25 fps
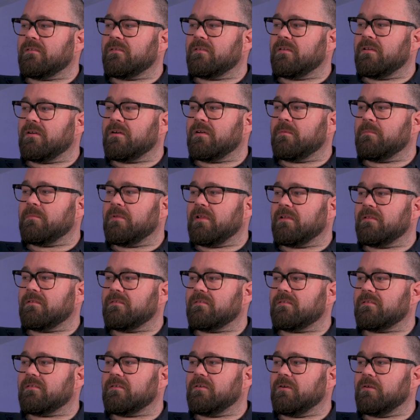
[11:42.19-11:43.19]
CRM
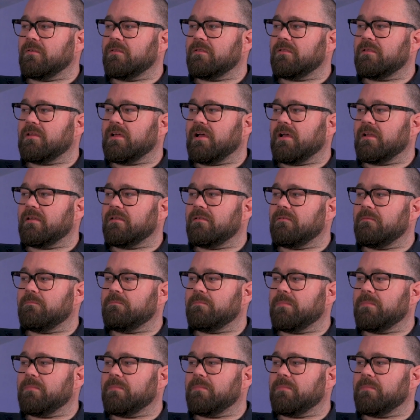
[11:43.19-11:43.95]
that's got that,